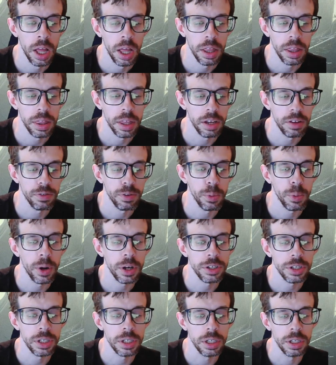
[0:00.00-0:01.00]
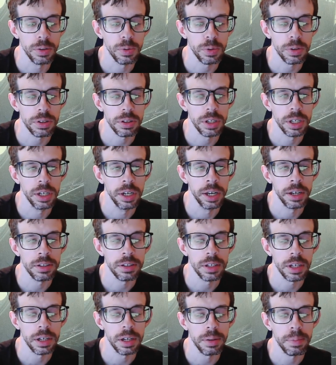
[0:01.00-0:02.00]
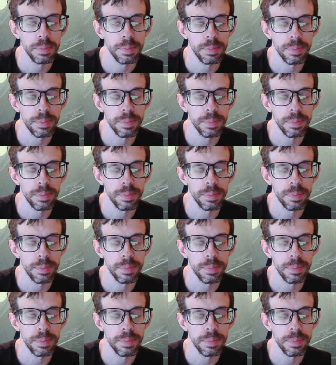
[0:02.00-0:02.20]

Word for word: Thanks for watching, we'll see you next time.